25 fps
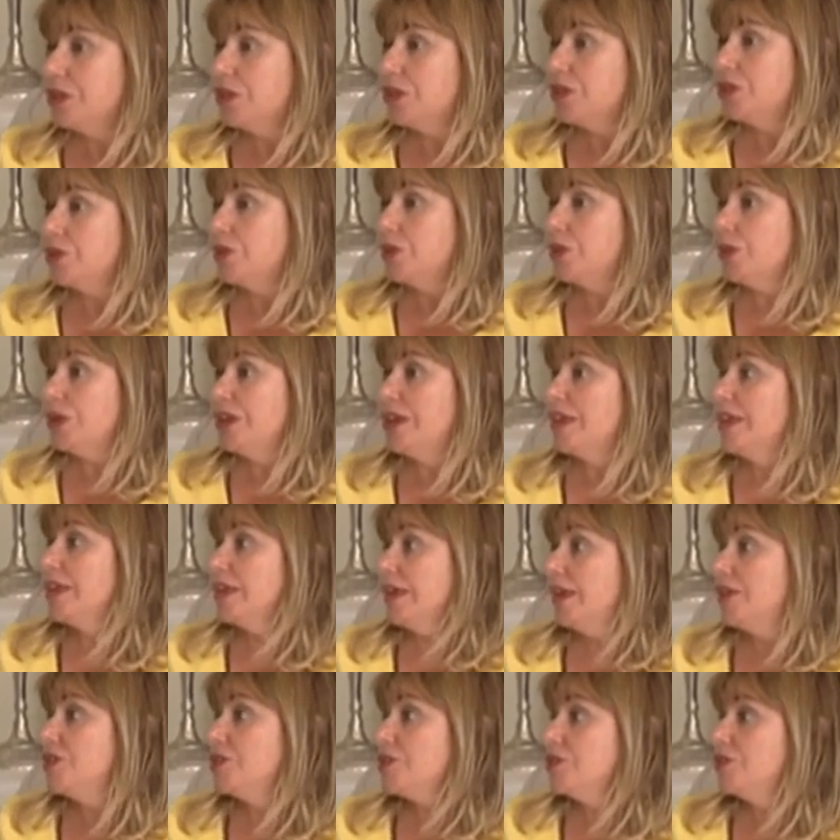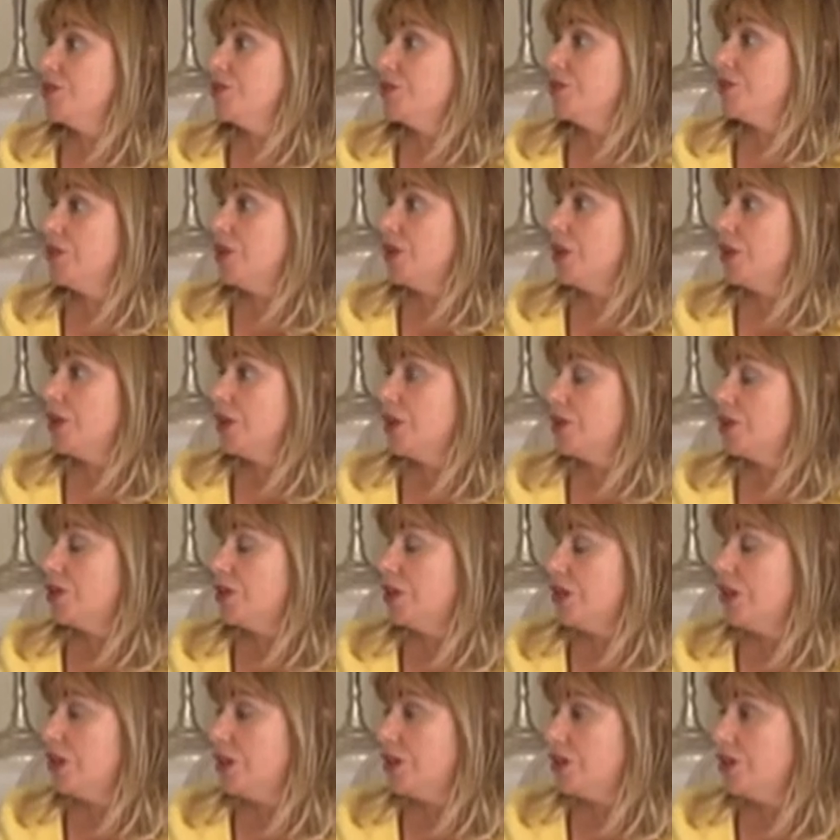So in case of
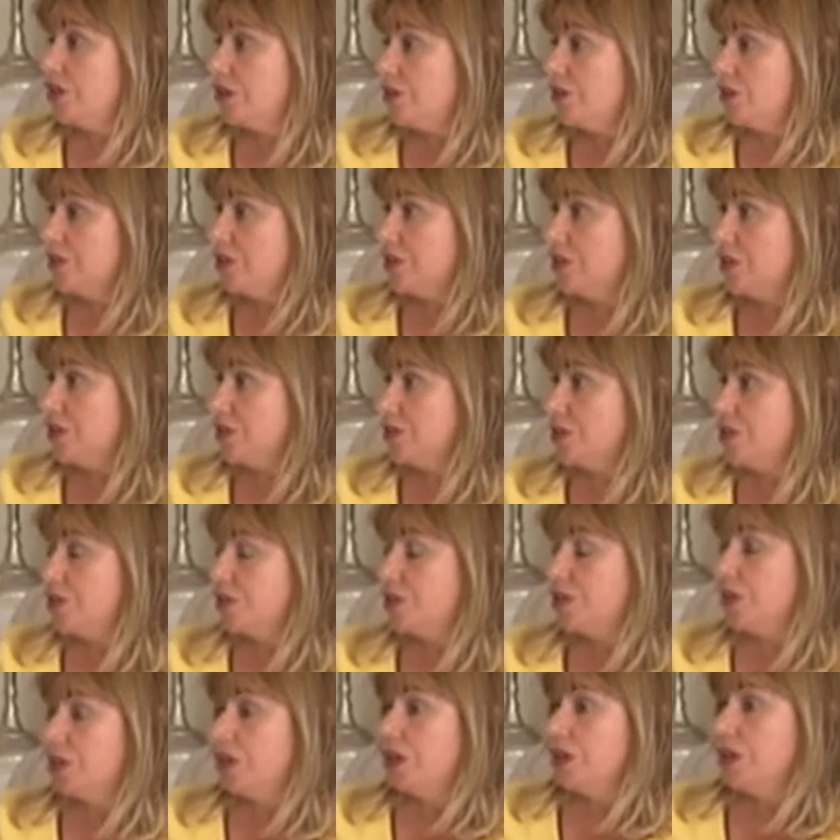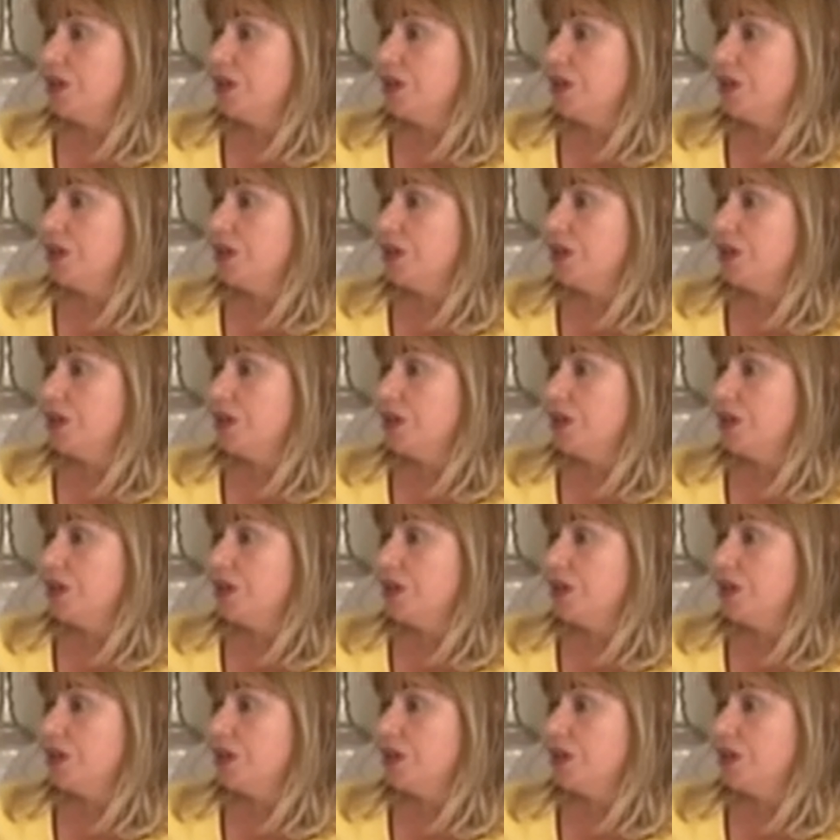the inheritance,